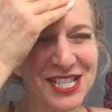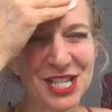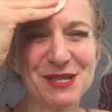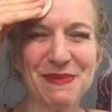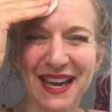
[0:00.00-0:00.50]

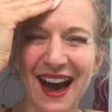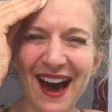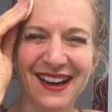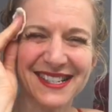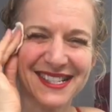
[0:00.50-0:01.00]
just
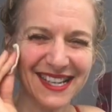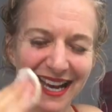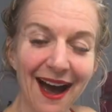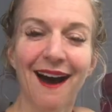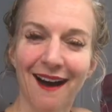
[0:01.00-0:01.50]
because
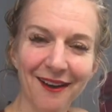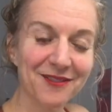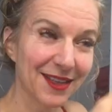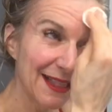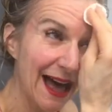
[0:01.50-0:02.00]

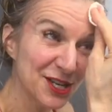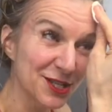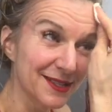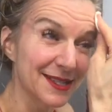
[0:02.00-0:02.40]
of the lashes.